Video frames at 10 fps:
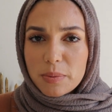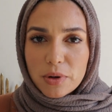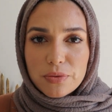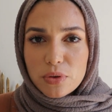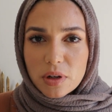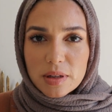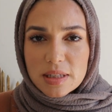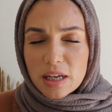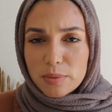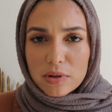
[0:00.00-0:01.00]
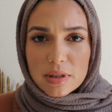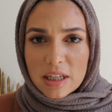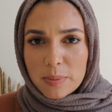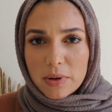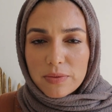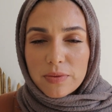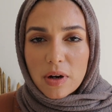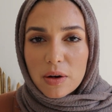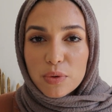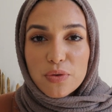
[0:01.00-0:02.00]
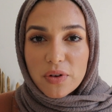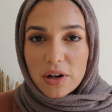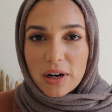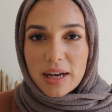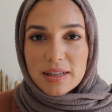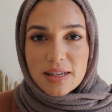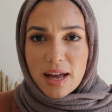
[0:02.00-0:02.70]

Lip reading: to put food on the table, to keep a roof on our heads,